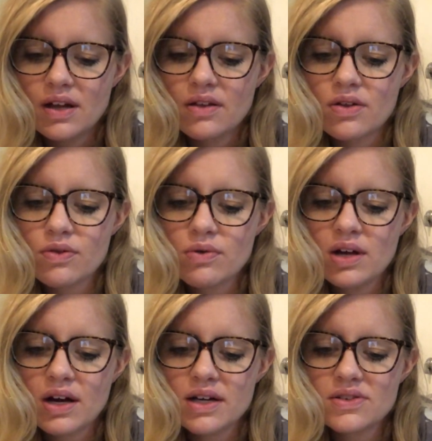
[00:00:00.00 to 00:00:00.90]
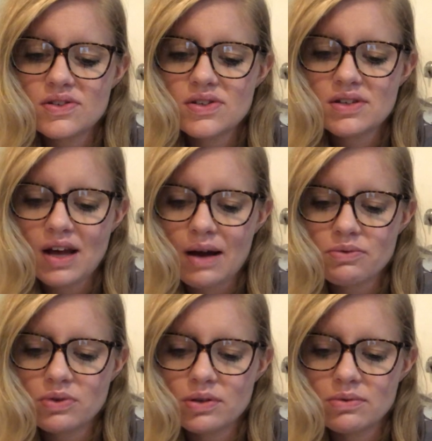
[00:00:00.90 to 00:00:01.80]
The three aunts stopped
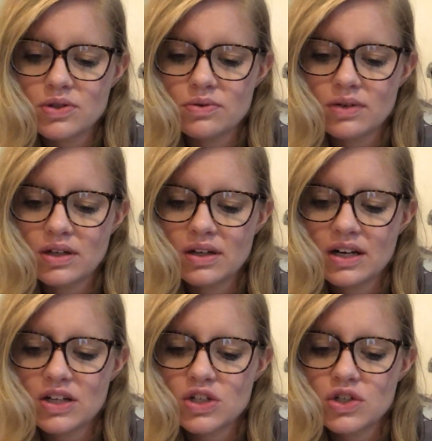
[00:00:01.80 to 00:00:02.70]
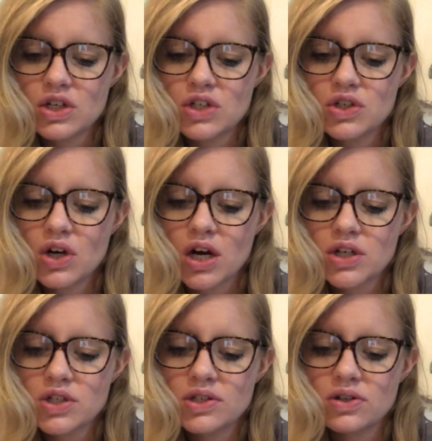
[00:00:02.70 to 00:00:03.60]
what they were doing and exchanged
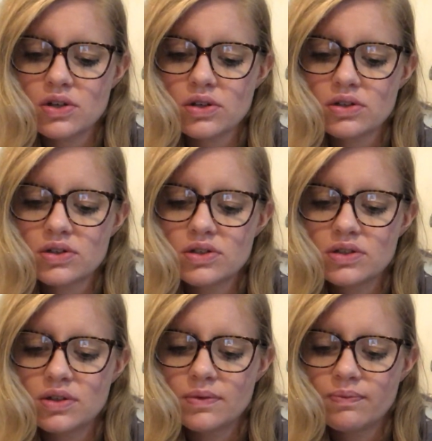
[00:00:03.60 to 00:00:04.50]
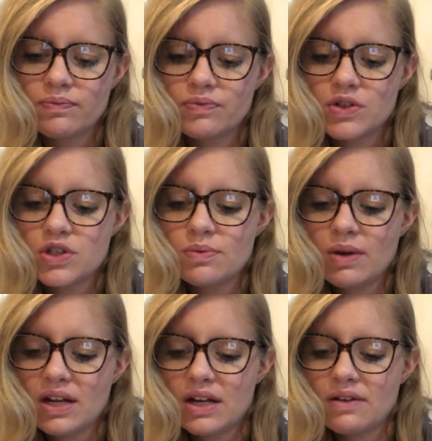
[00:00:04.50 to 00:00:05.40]
cautious looks. Did she
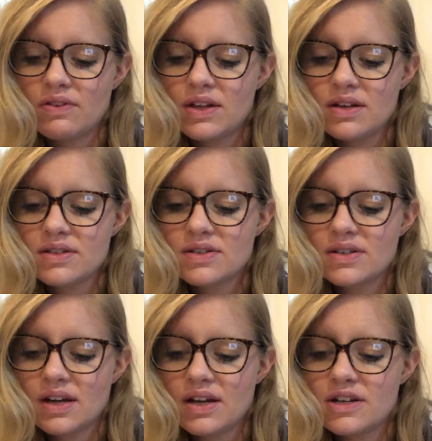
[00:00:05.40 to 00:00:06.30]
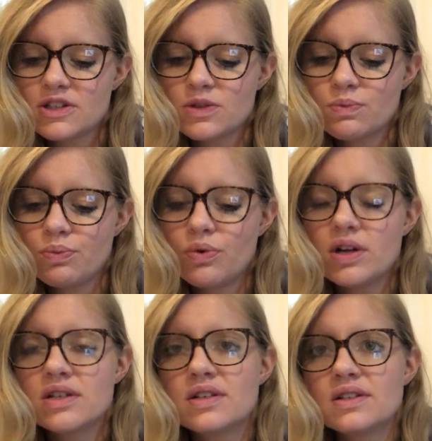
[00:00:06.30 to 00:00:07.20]
make any of this? I asked,
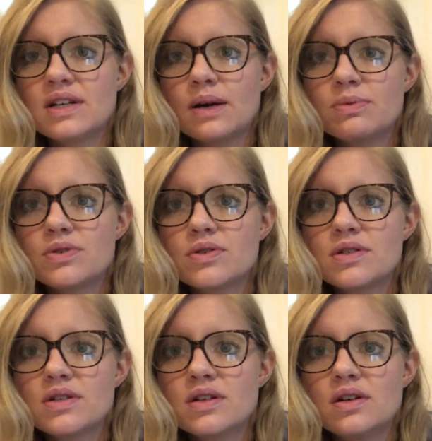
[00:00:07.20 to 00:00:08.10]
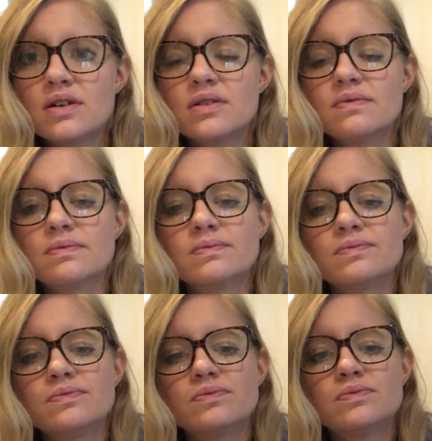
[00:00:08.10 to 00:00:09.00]
pointing to the tapestries and yarn.
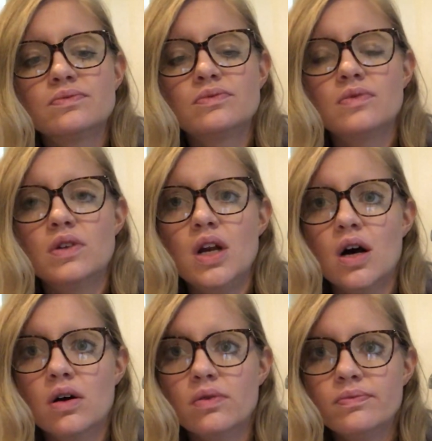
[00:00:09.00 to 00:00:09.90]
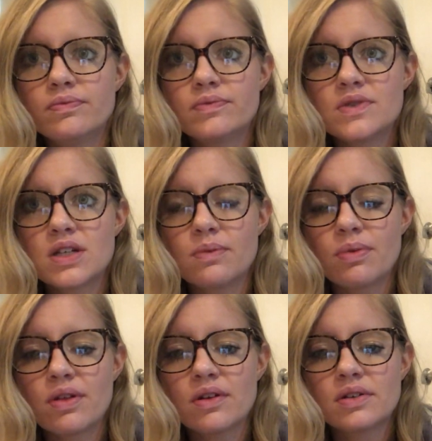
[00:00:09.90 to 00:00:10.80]
No, said
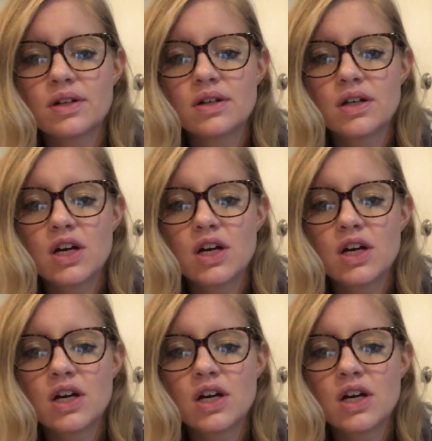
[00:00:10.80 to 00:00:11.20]
Bathilda.